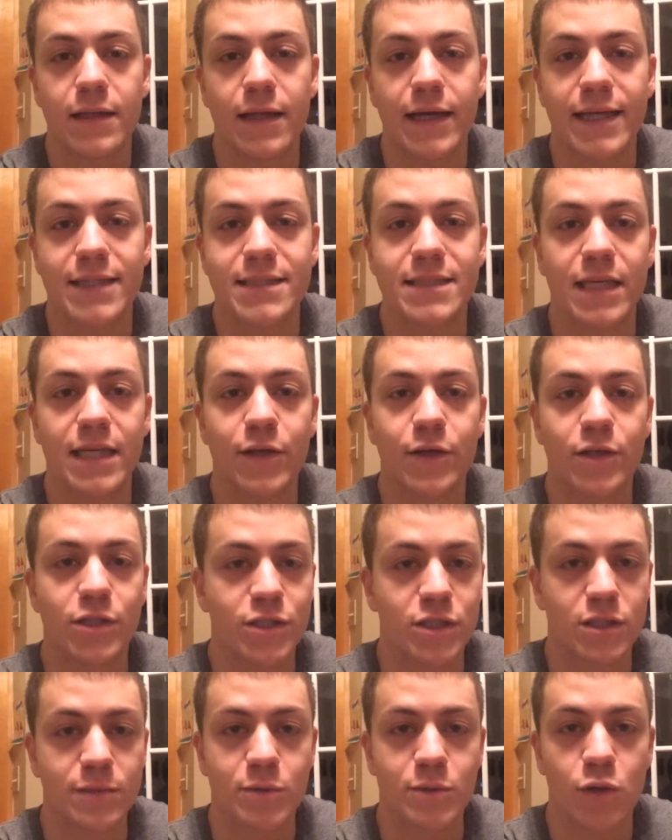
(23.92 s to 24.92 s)
like I said, you can
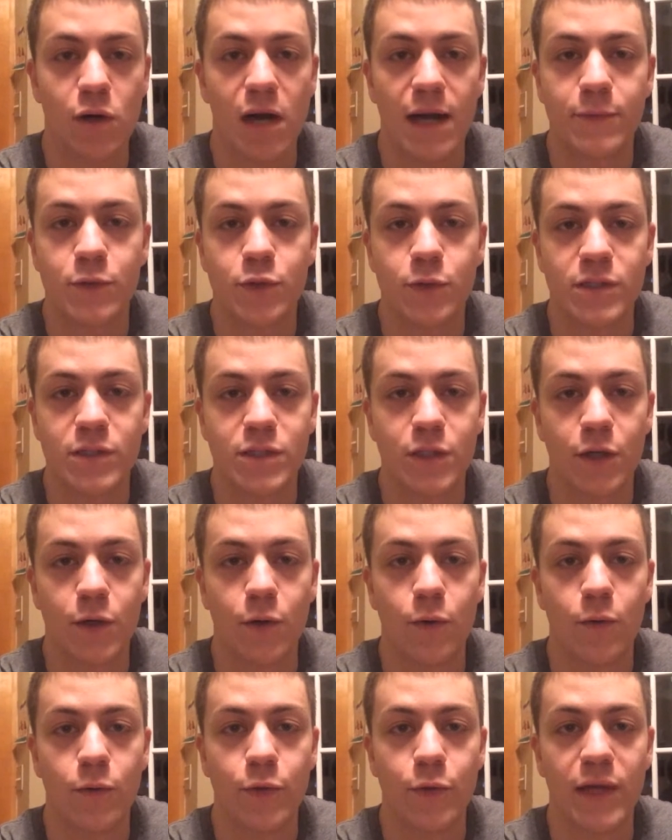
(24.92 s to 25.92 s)
just subscribe to it
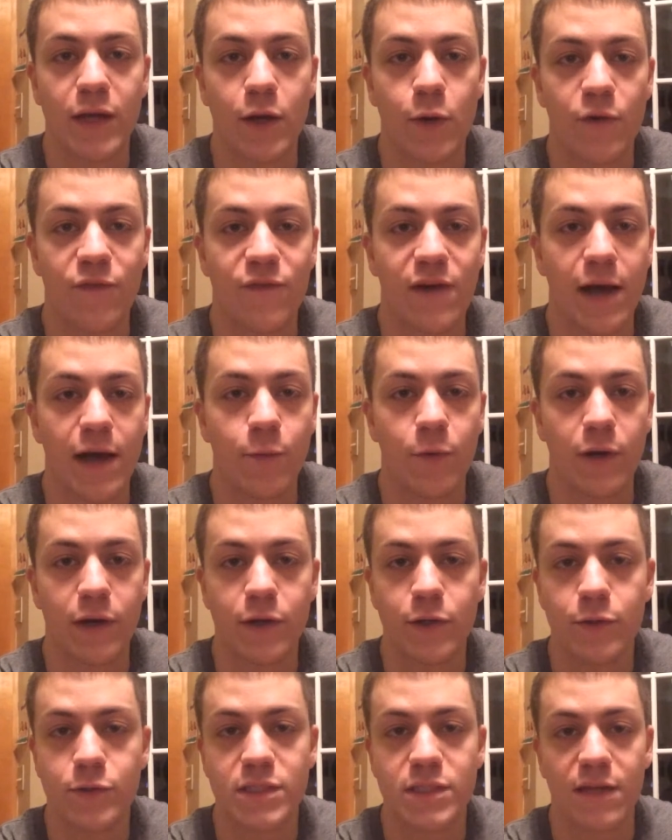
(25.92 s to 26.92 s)
so you get notified when
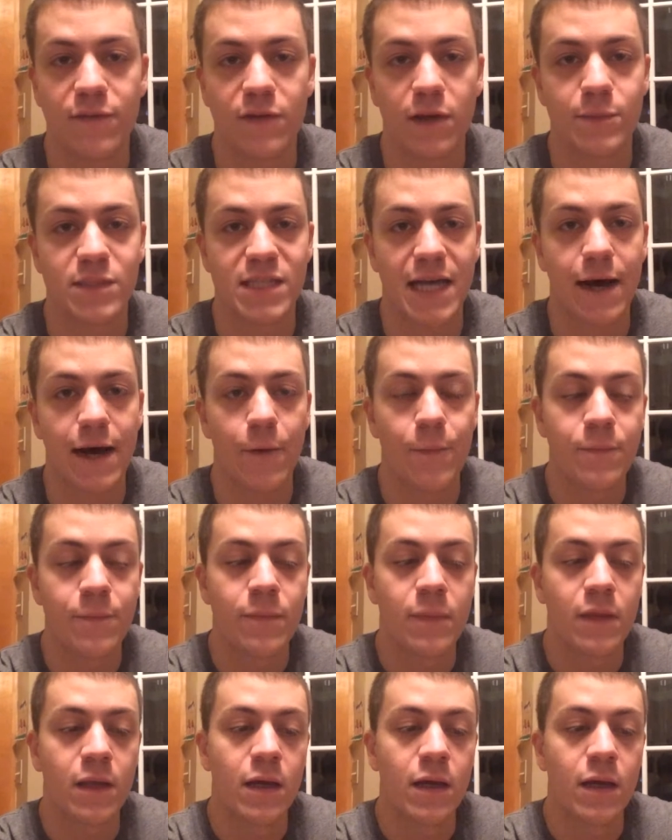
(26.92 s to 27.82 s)
new stuff comes out.